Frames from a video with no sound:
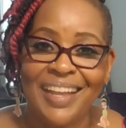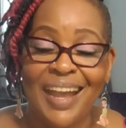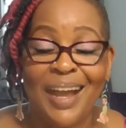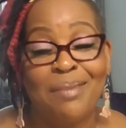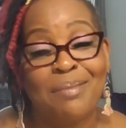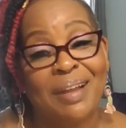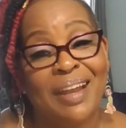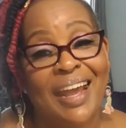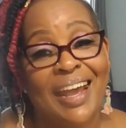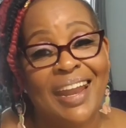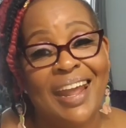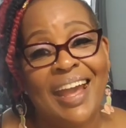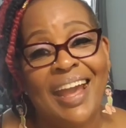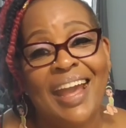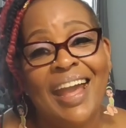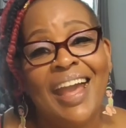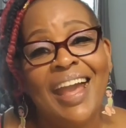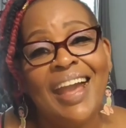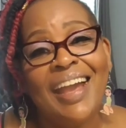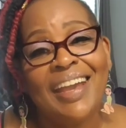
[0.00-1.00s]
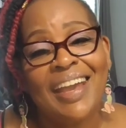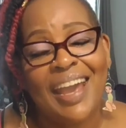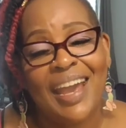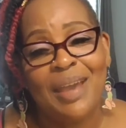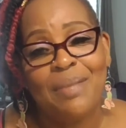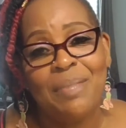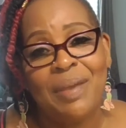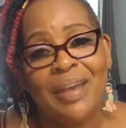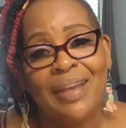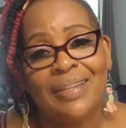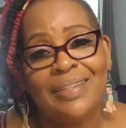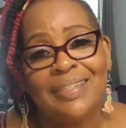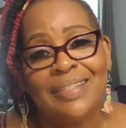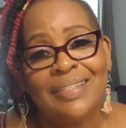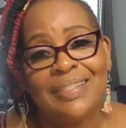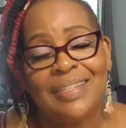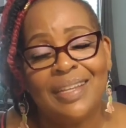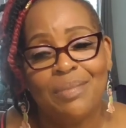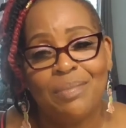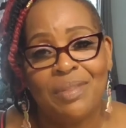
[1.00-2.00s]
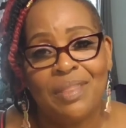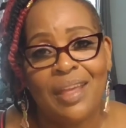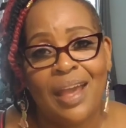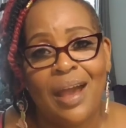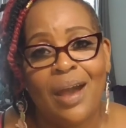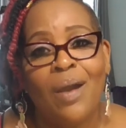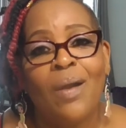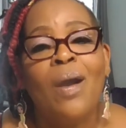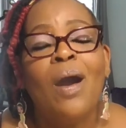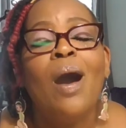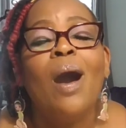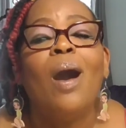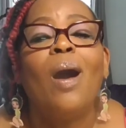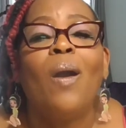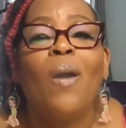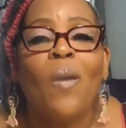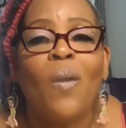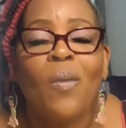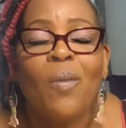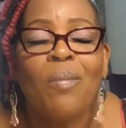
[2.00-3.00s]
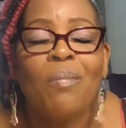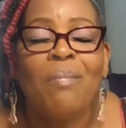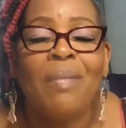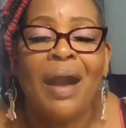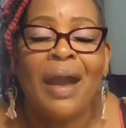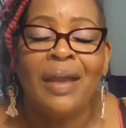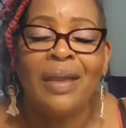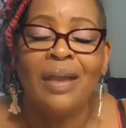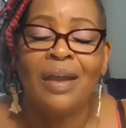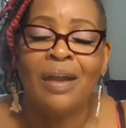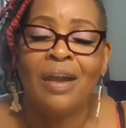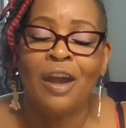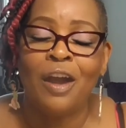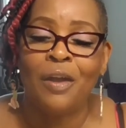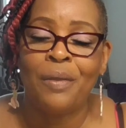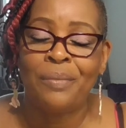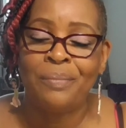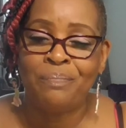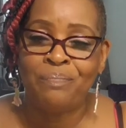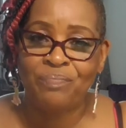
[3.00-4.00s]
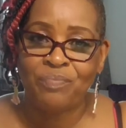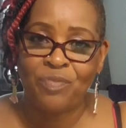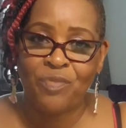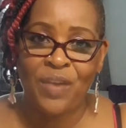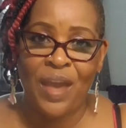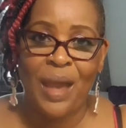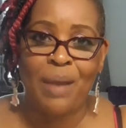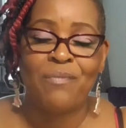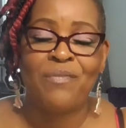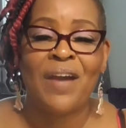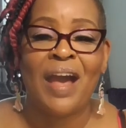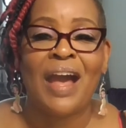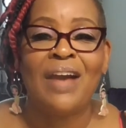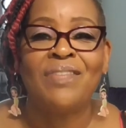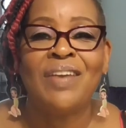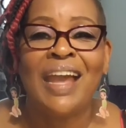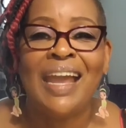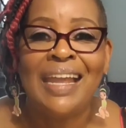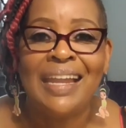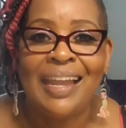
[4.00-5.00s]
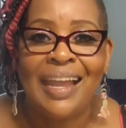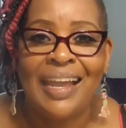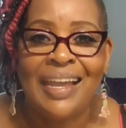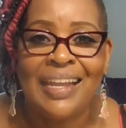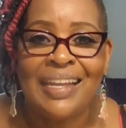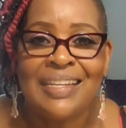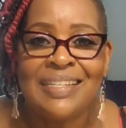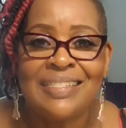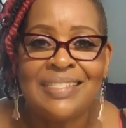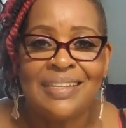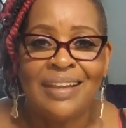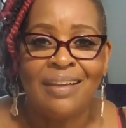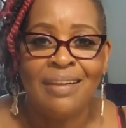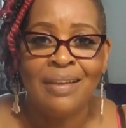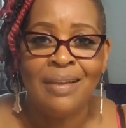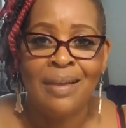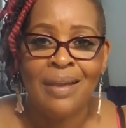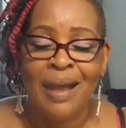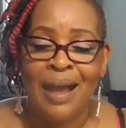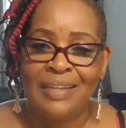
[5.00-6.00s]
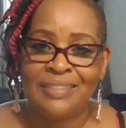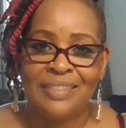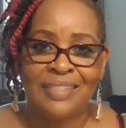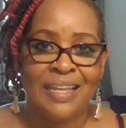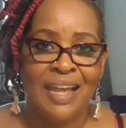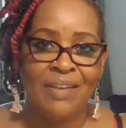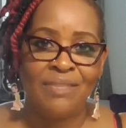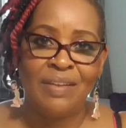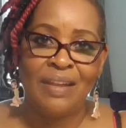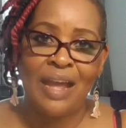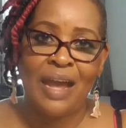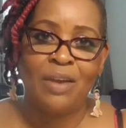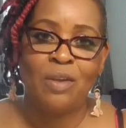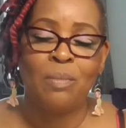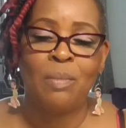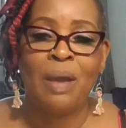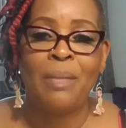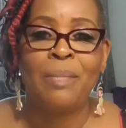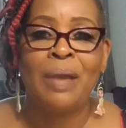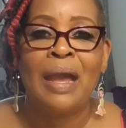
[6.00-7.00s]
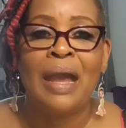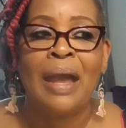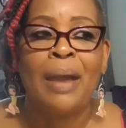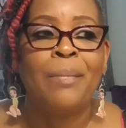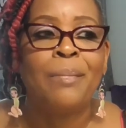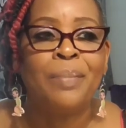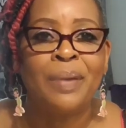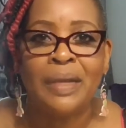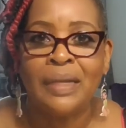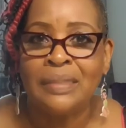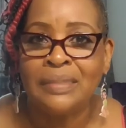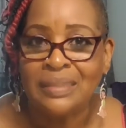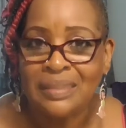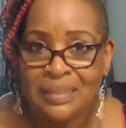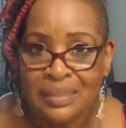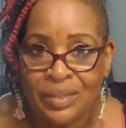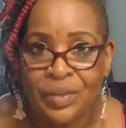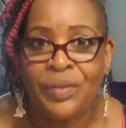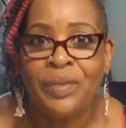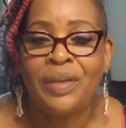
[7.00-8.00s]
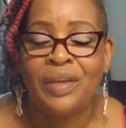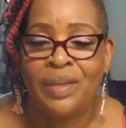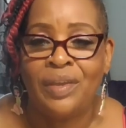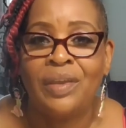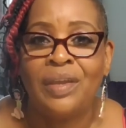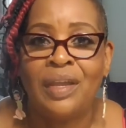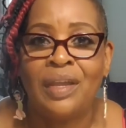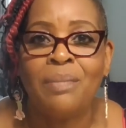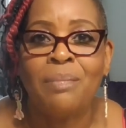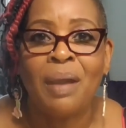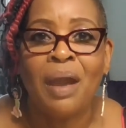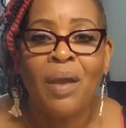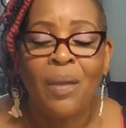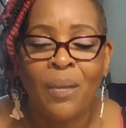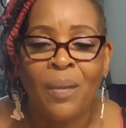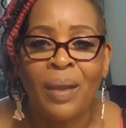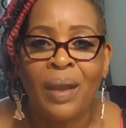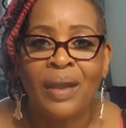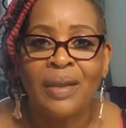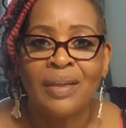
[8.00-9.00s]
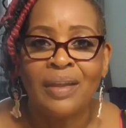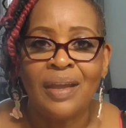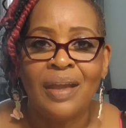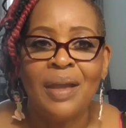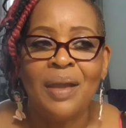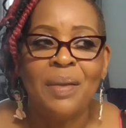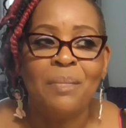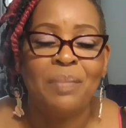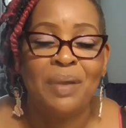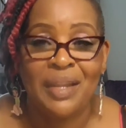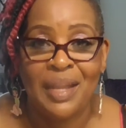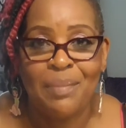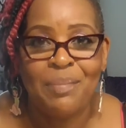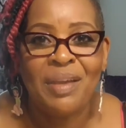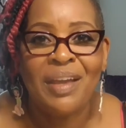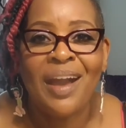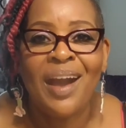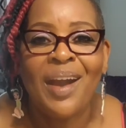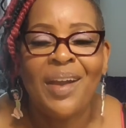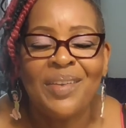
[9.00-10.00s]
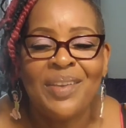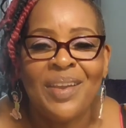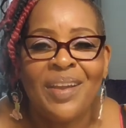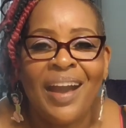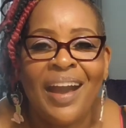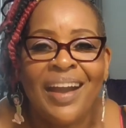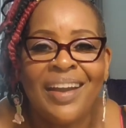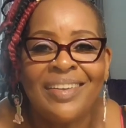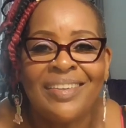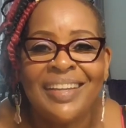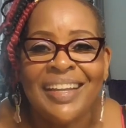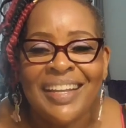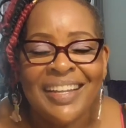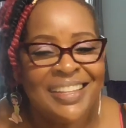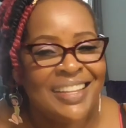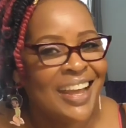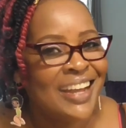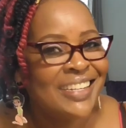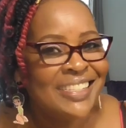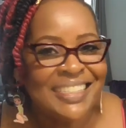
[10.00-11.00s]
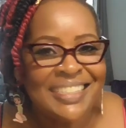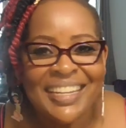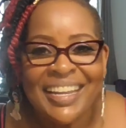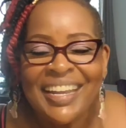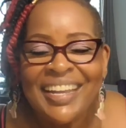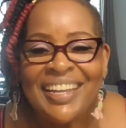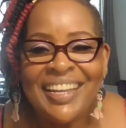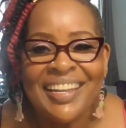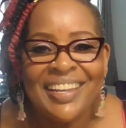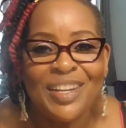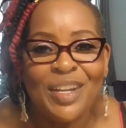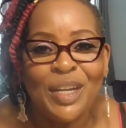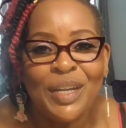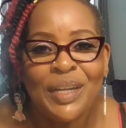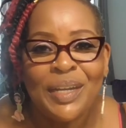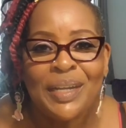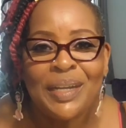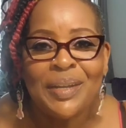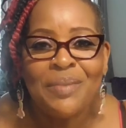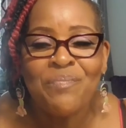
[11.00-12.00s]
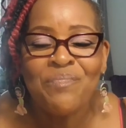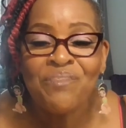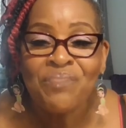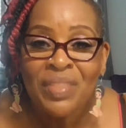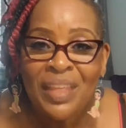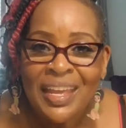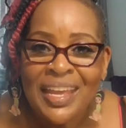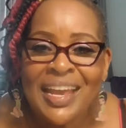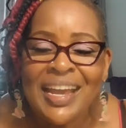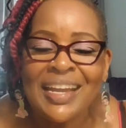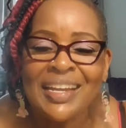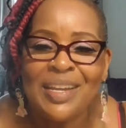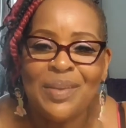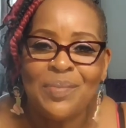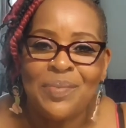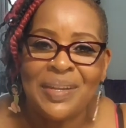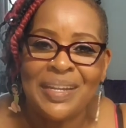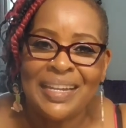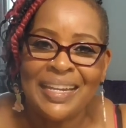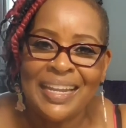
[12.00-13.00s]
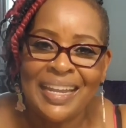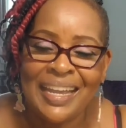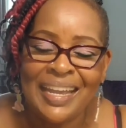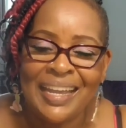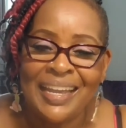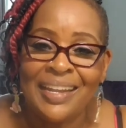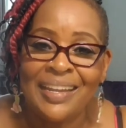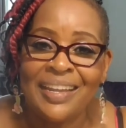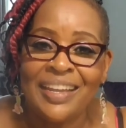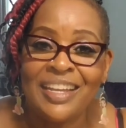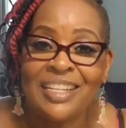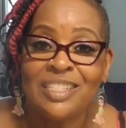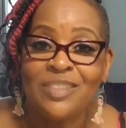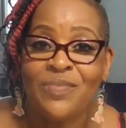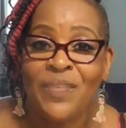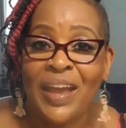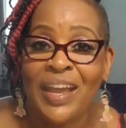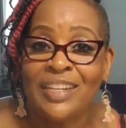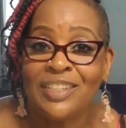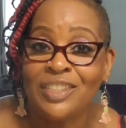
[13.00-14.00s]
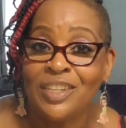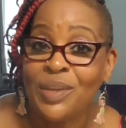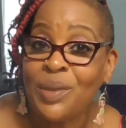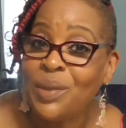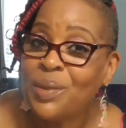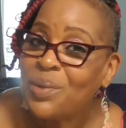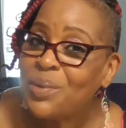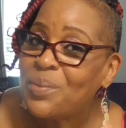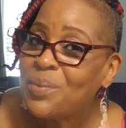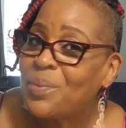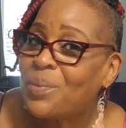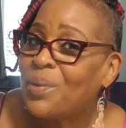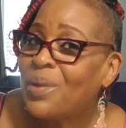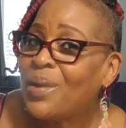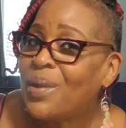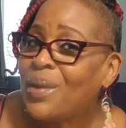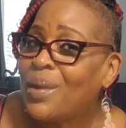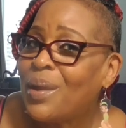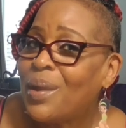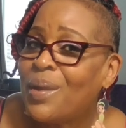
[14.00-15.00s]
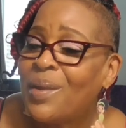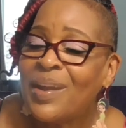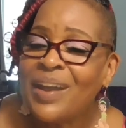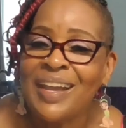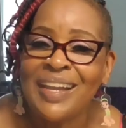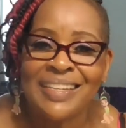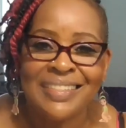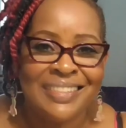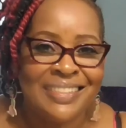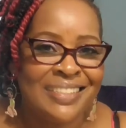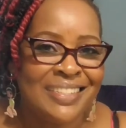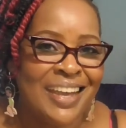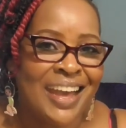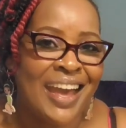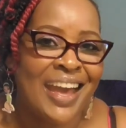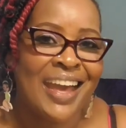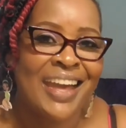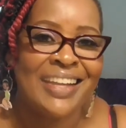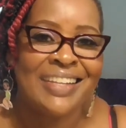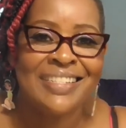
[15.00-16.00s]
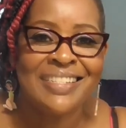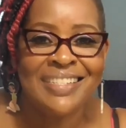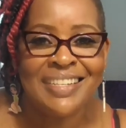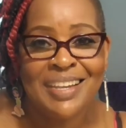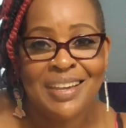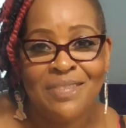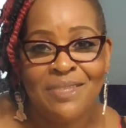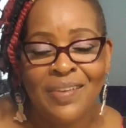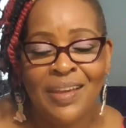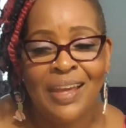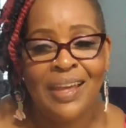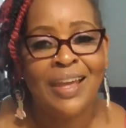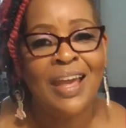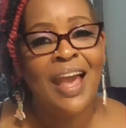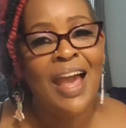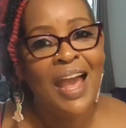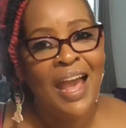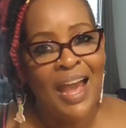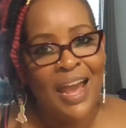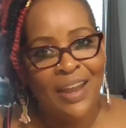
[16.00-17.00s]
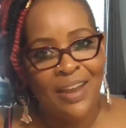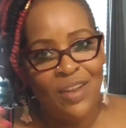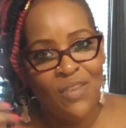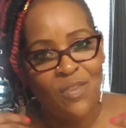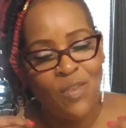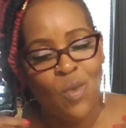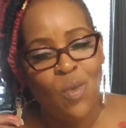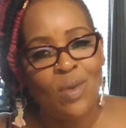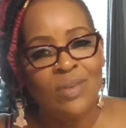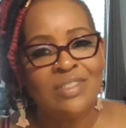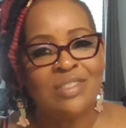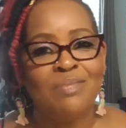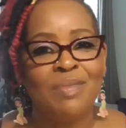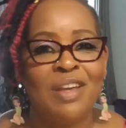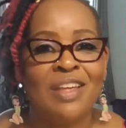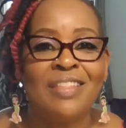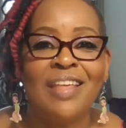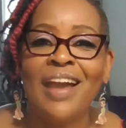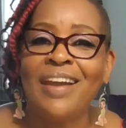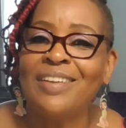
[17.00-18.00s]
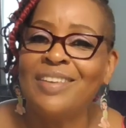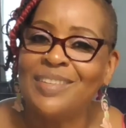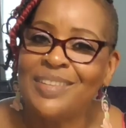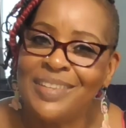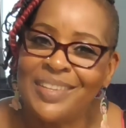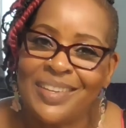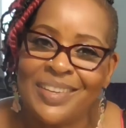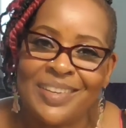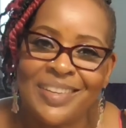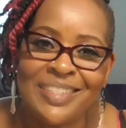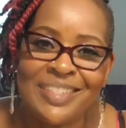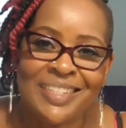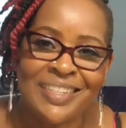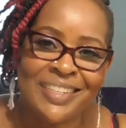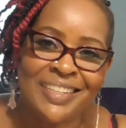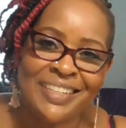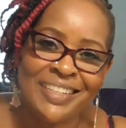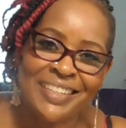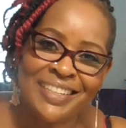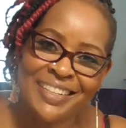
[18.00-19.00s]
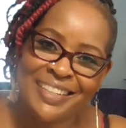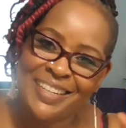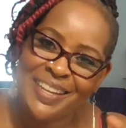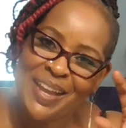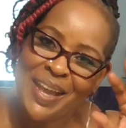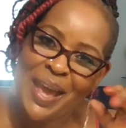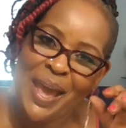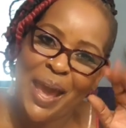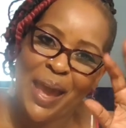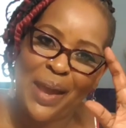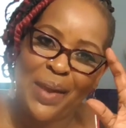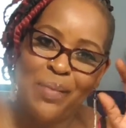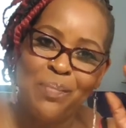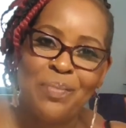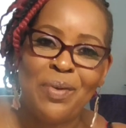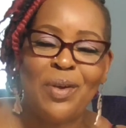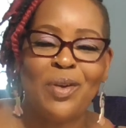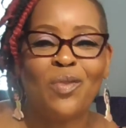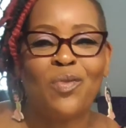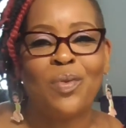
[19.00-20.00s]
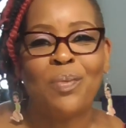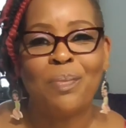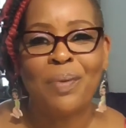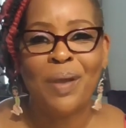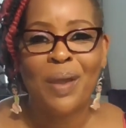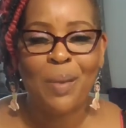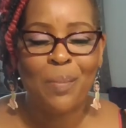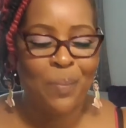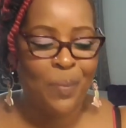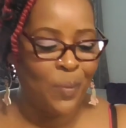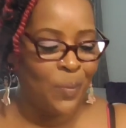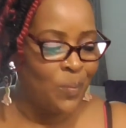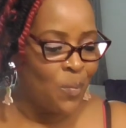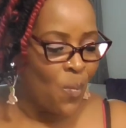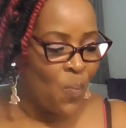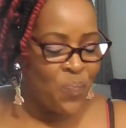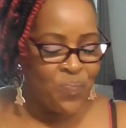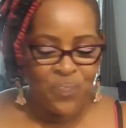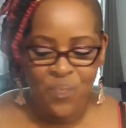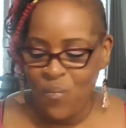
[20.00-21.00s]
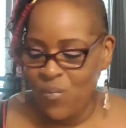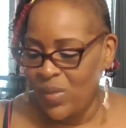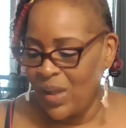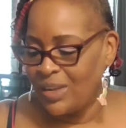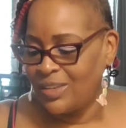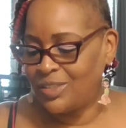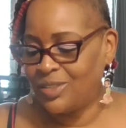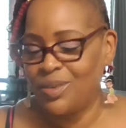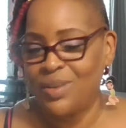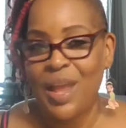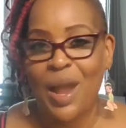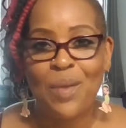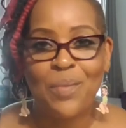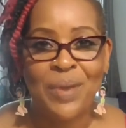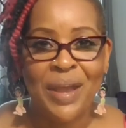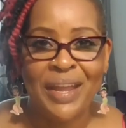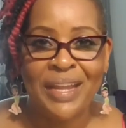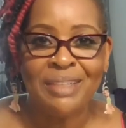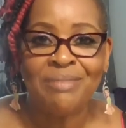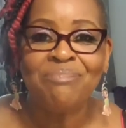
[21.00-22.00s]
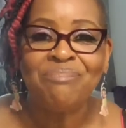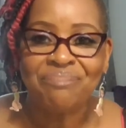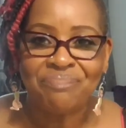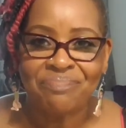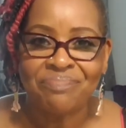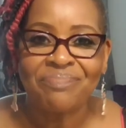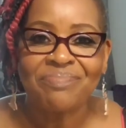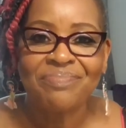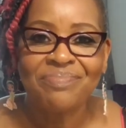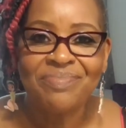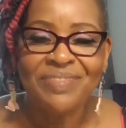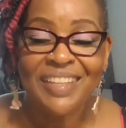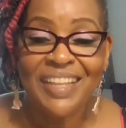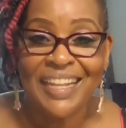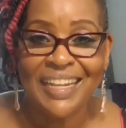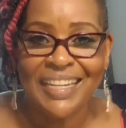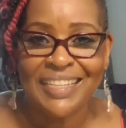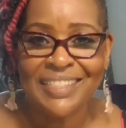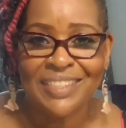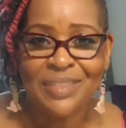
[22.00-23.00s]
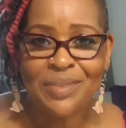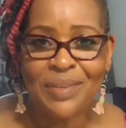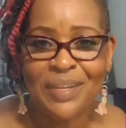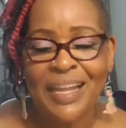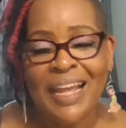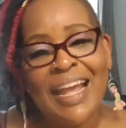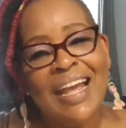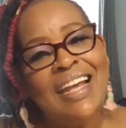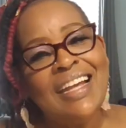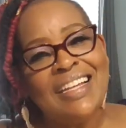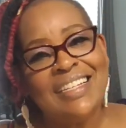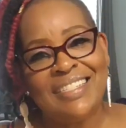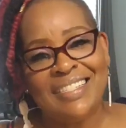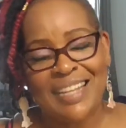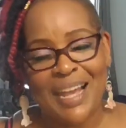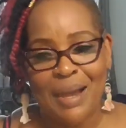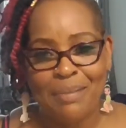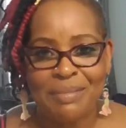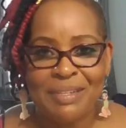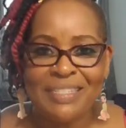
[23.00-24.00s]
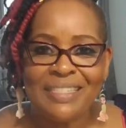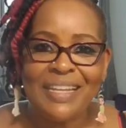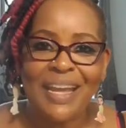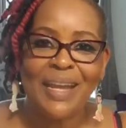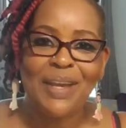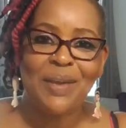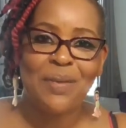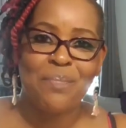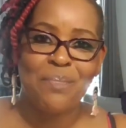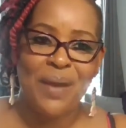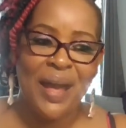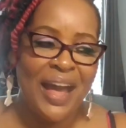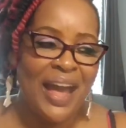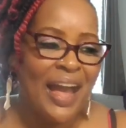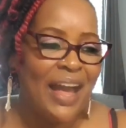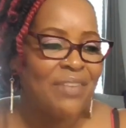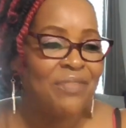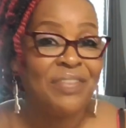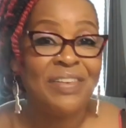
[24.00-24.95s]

I'm glad I came in to sit with y'all. Oh, my Fab Five. Hey, ladies. I just have a lot on my mind, but you're in my heart. But let me call you out. That is Eating Good. Kicking It with Lynn. It's Vanjie World. Jazzy V. And, of course, me. That hood girl to the hood. Hey, beautiful people. So, y'all ready? Let's do it. It's time to say goodbye